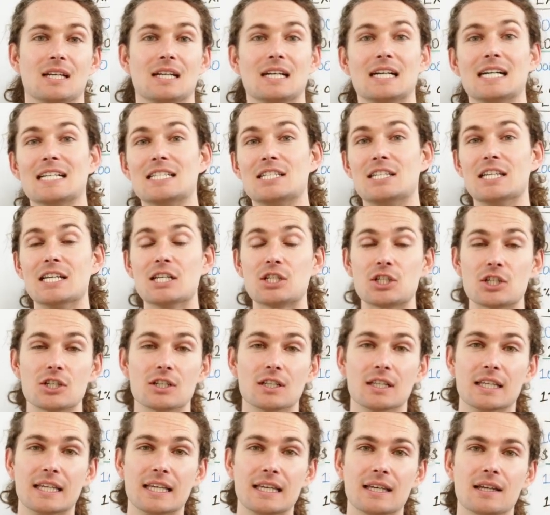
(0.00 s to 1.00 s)

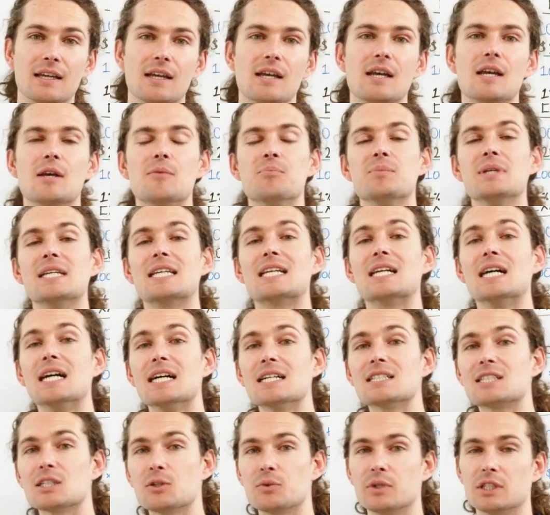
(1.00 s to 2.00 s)
Additionally,
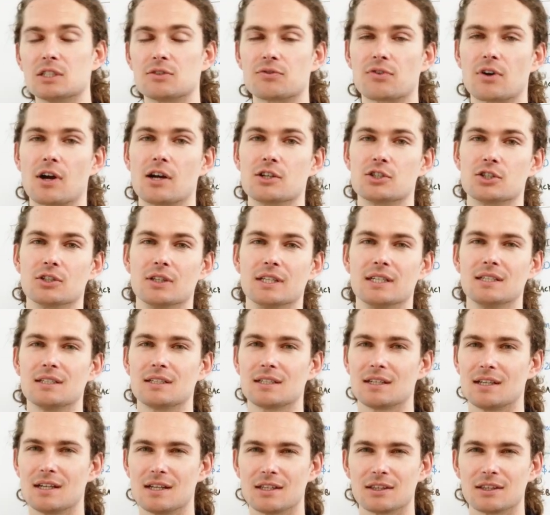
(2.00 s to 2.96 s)
because it was fraudulent,